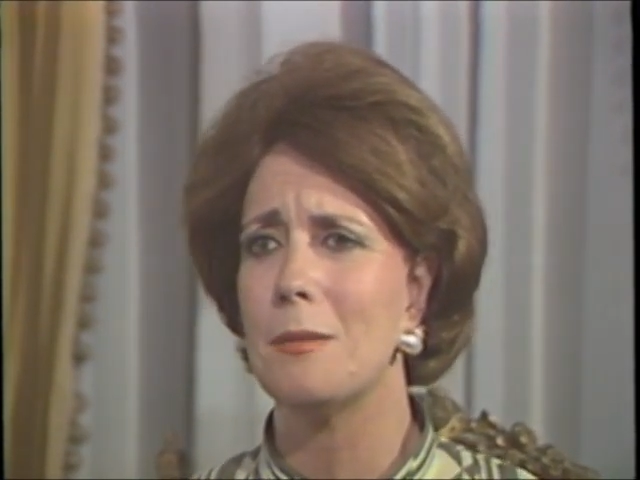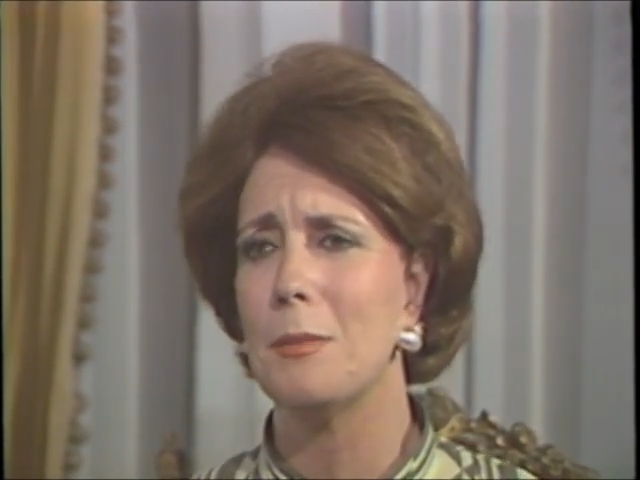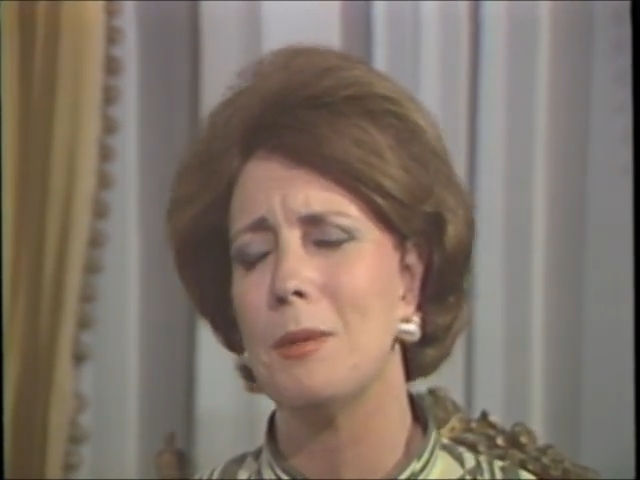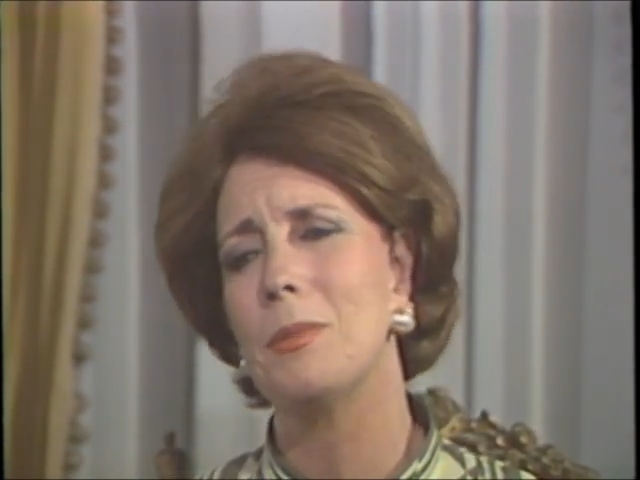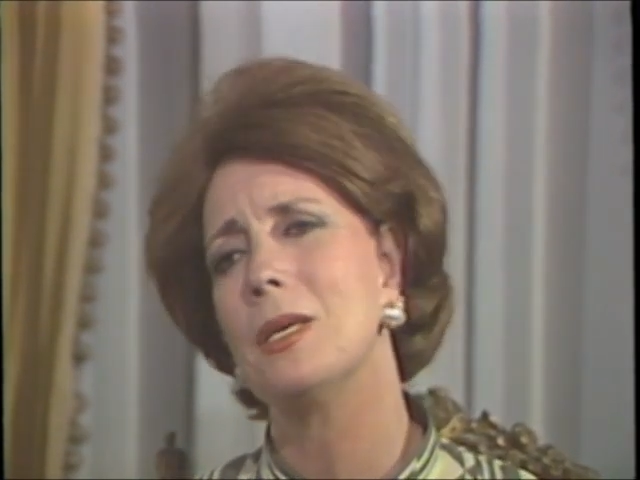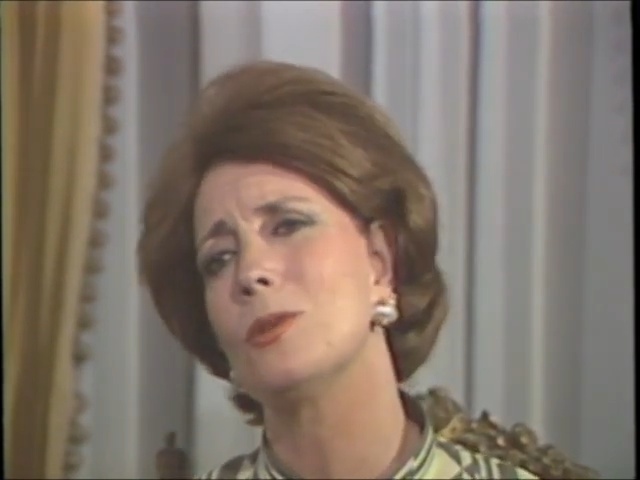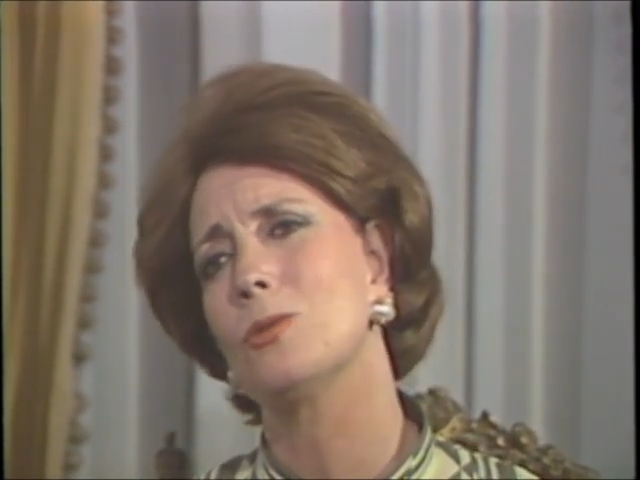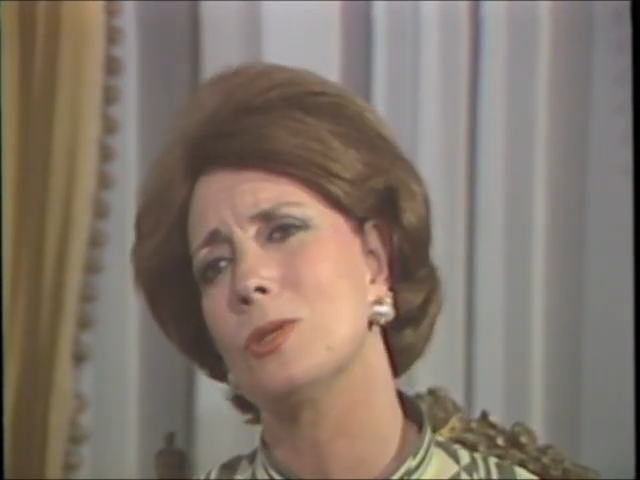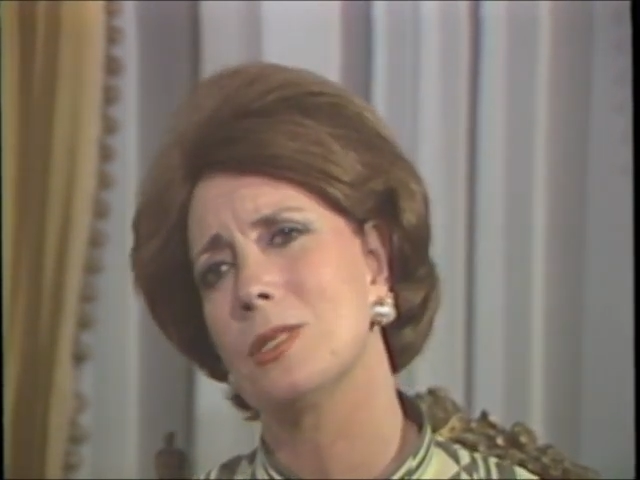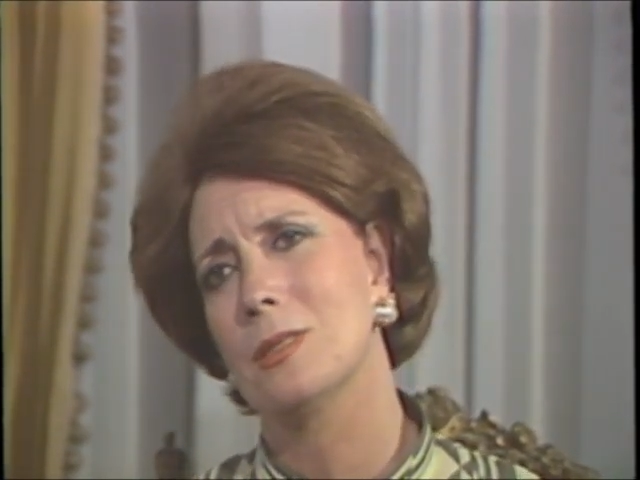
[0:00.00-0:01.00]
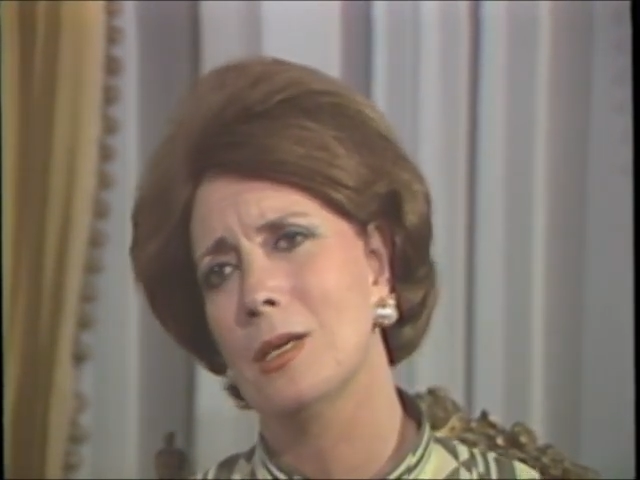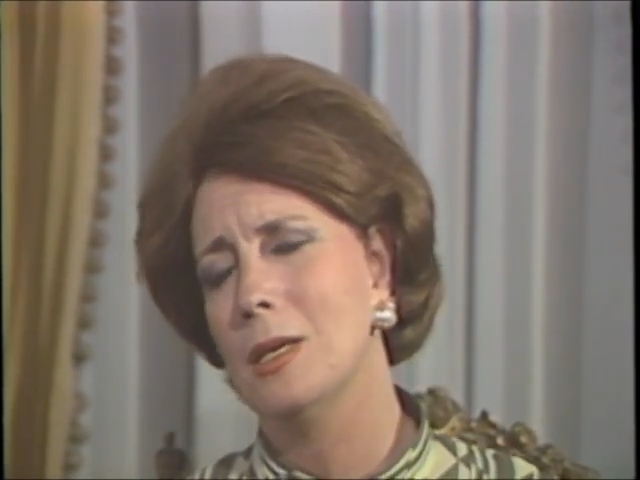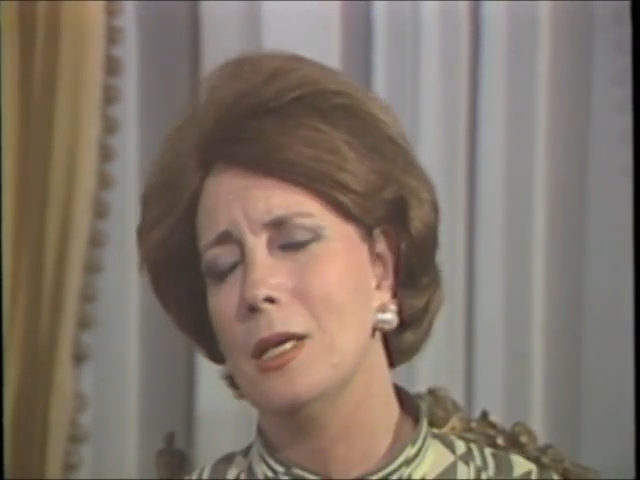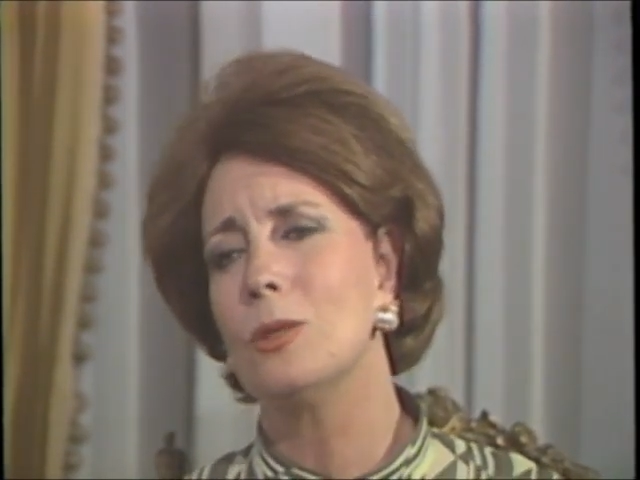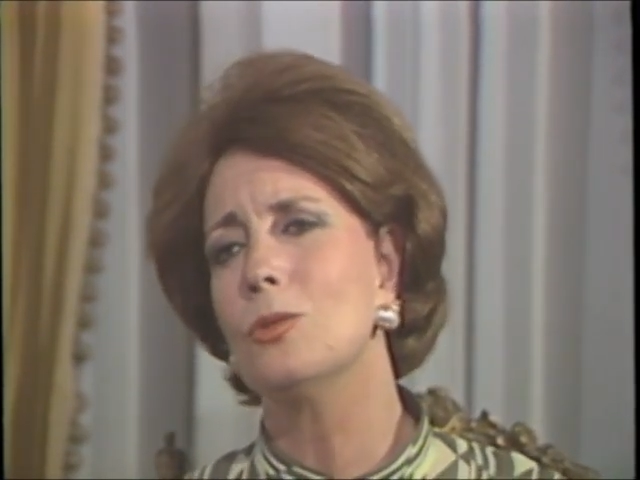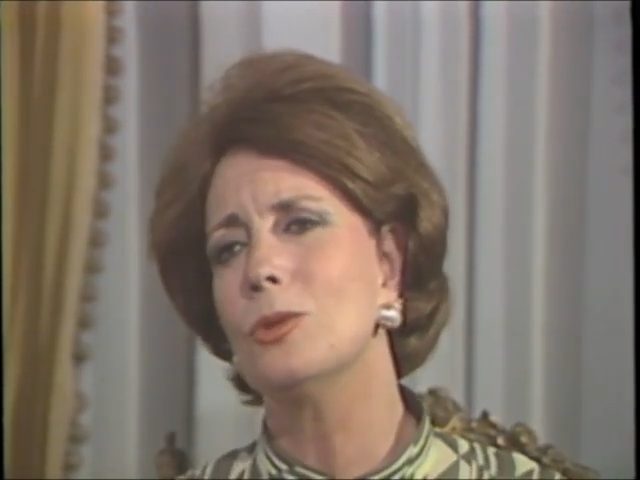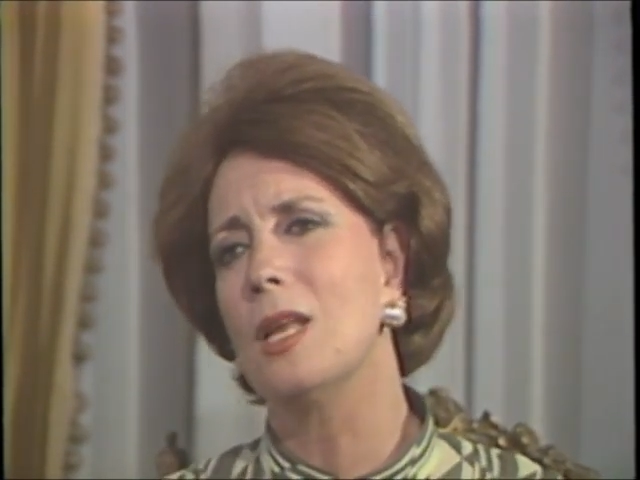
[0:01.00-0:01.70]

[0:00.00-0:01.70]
maybe it would